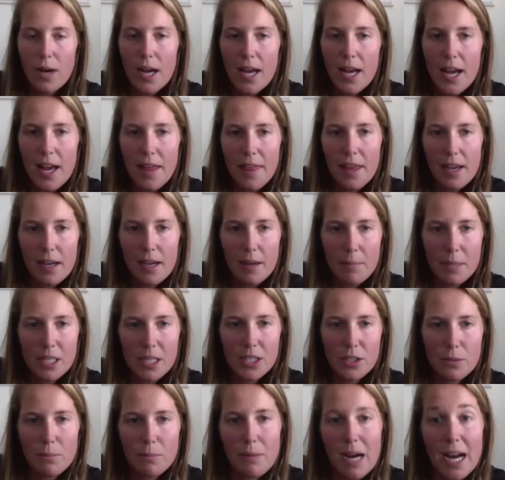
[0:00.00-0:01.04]
I think I'm gonna
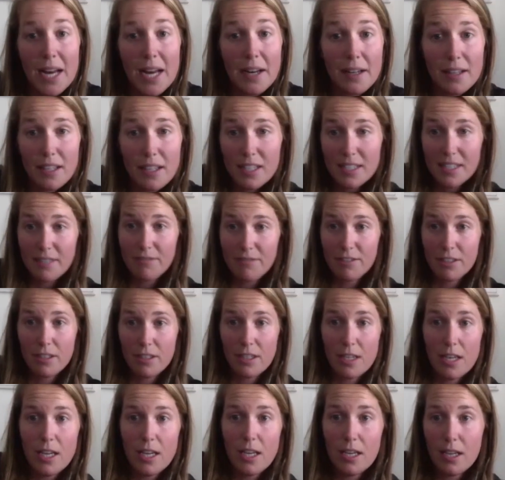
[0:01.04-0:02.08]
do mine a little
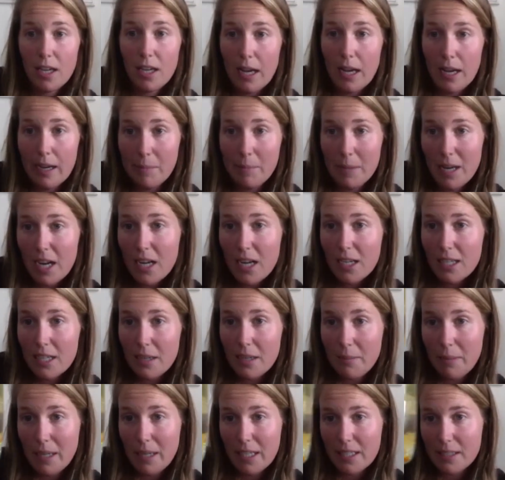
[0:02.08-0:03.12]
differently. I'm not gonna
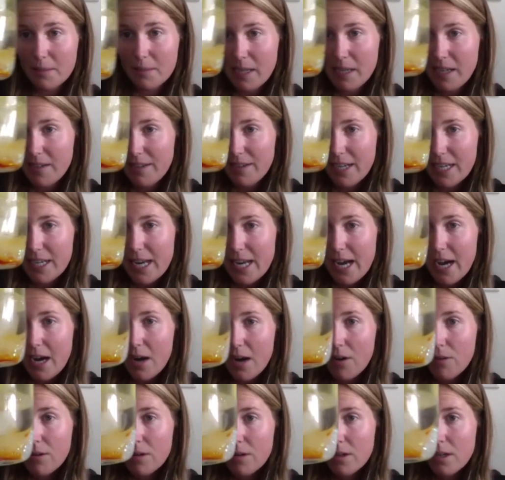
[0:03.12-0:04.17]
mix mine right
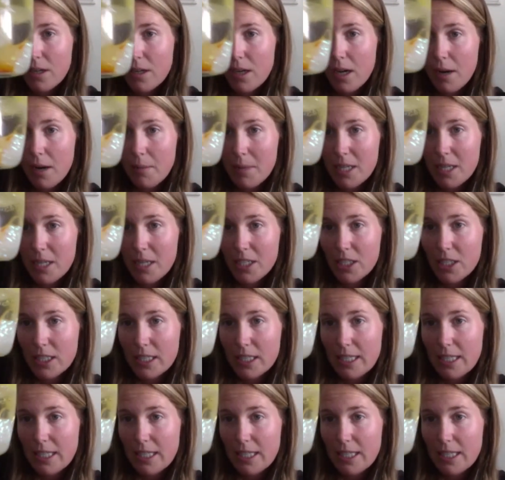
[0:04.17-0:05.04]
now. I'm gonna just leave